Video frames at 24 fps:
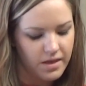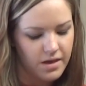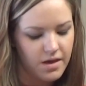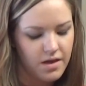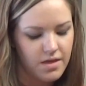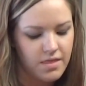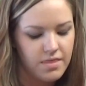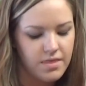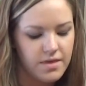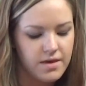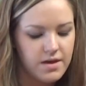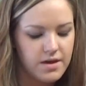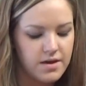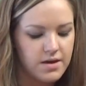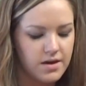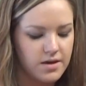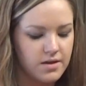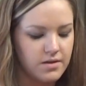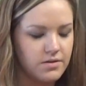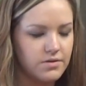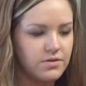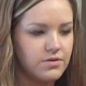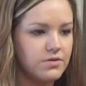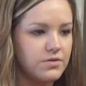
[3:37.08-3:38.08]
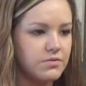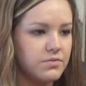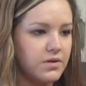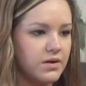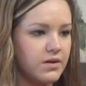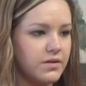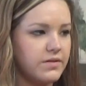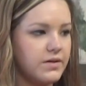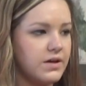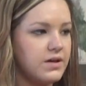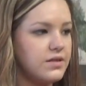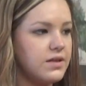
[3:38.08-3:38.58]
And then you'll
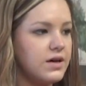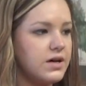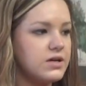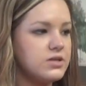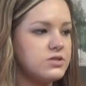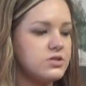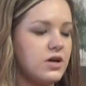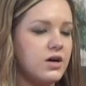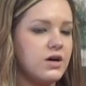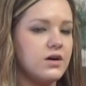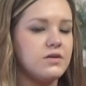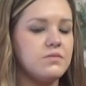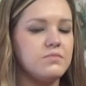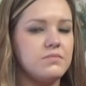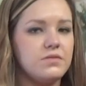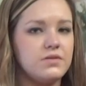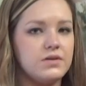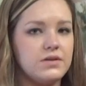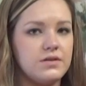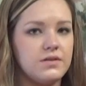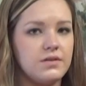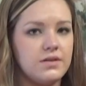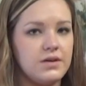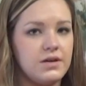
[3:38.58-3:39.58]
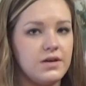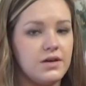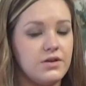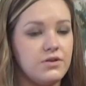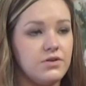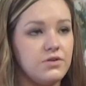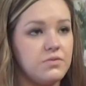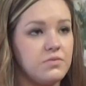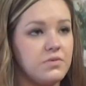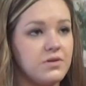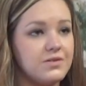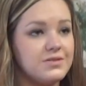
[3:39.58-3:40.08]
want to let that dry completely, and
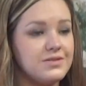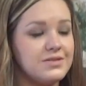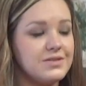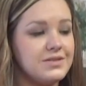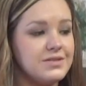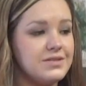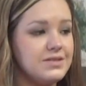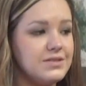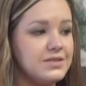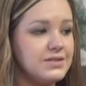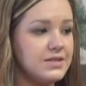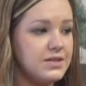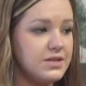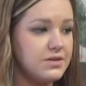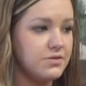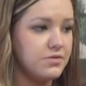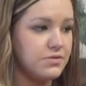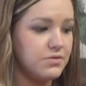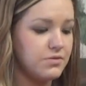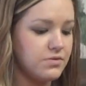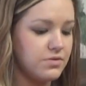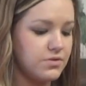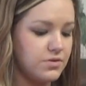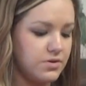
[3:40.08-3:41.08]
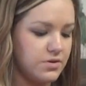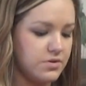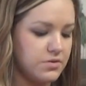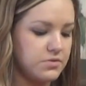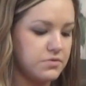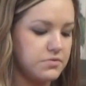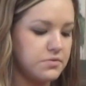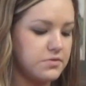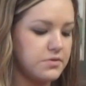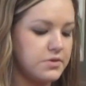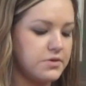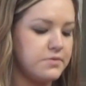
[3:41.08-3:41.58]
you'll want to seal your
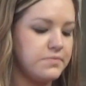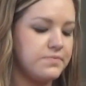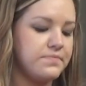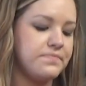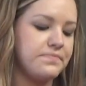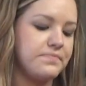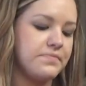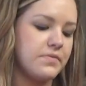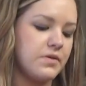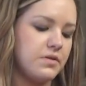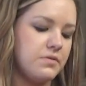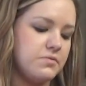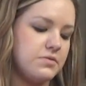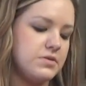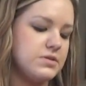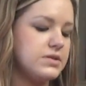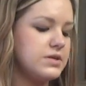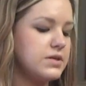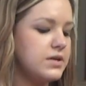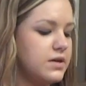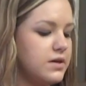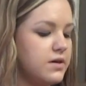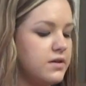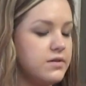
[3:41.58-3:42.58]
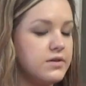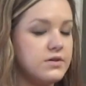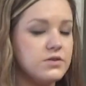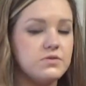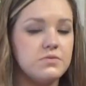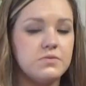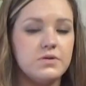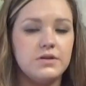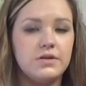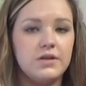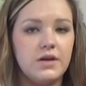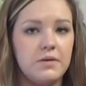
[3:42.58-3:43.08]
cooler. Once again,
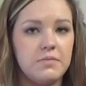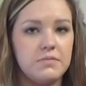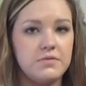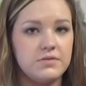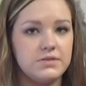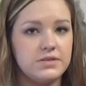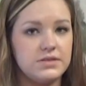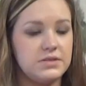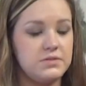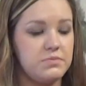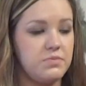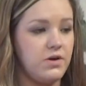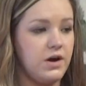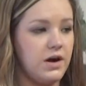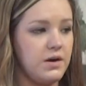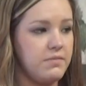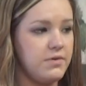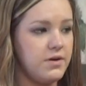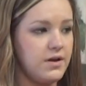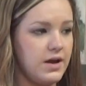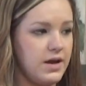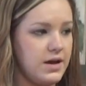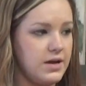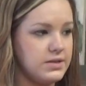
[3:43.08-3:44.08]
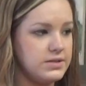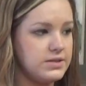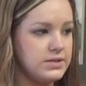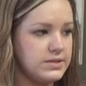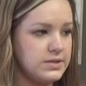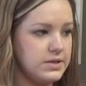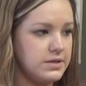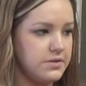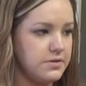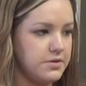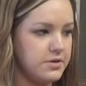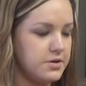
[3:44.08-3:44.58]
this one doubles as primer and
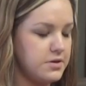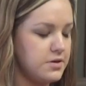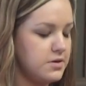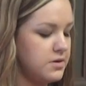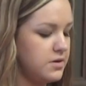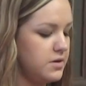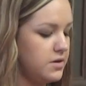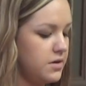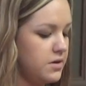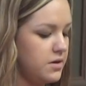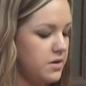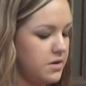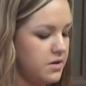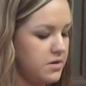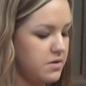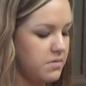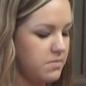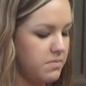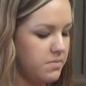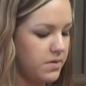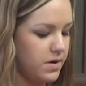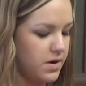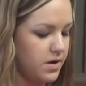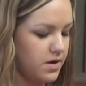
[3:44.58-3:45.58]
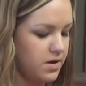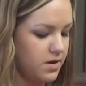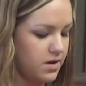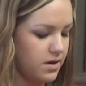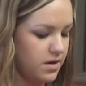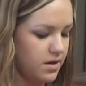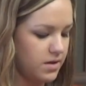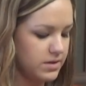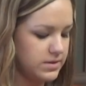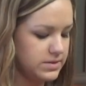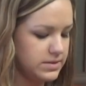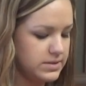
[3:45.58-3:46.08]
sealer, but
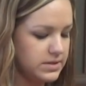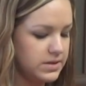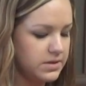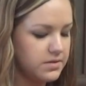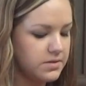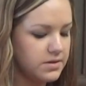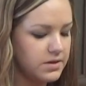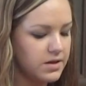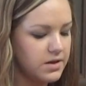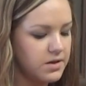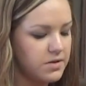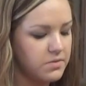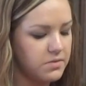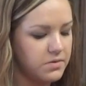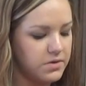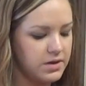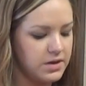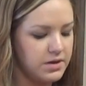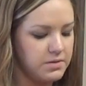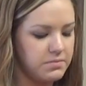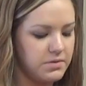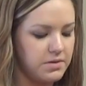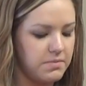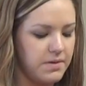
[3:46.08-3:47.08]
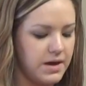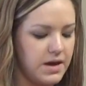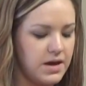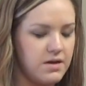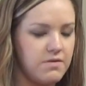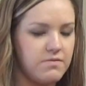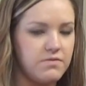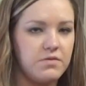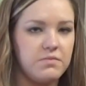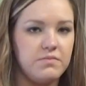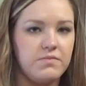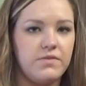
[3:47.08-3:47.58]
sealing it will keep the
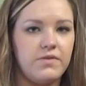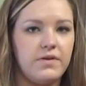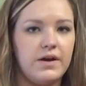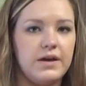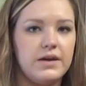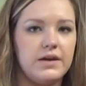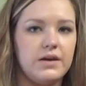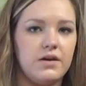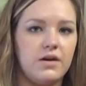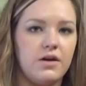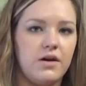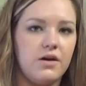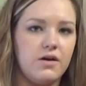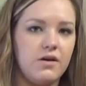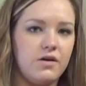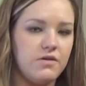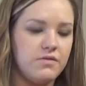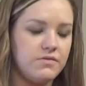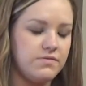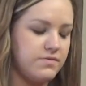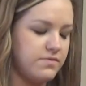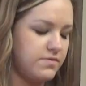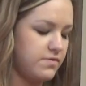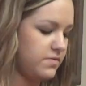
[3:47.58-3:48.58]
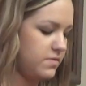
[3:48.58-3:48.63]
paint from flaking off.